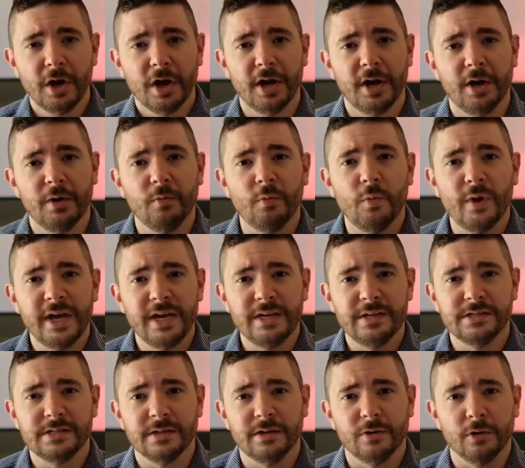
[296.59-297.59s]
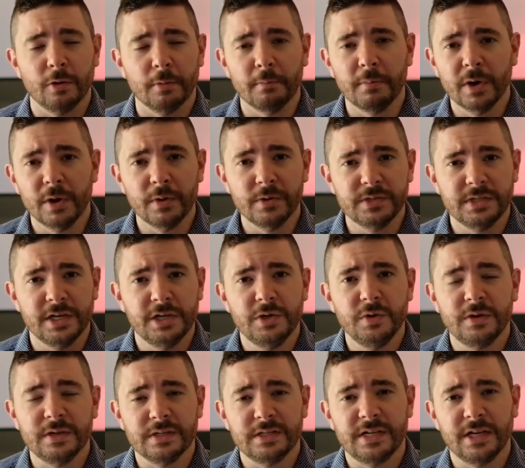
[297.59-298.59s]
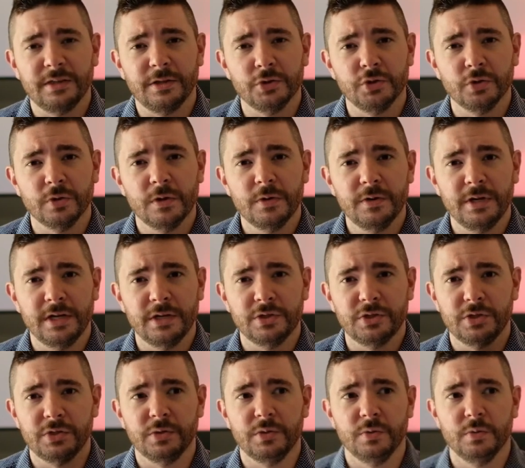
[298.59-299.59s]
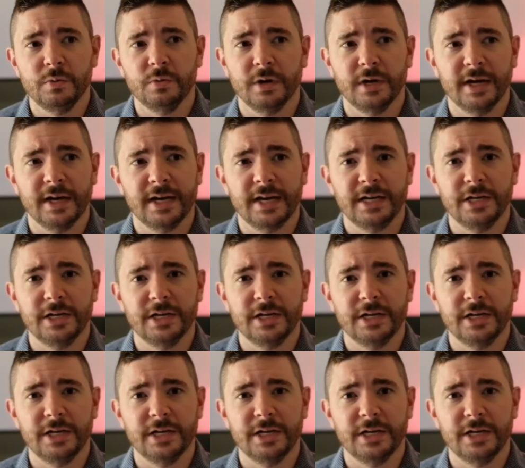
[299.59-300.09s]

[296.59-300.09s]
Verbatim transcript: uh, ways uh, or modes that you can set the drone into uh,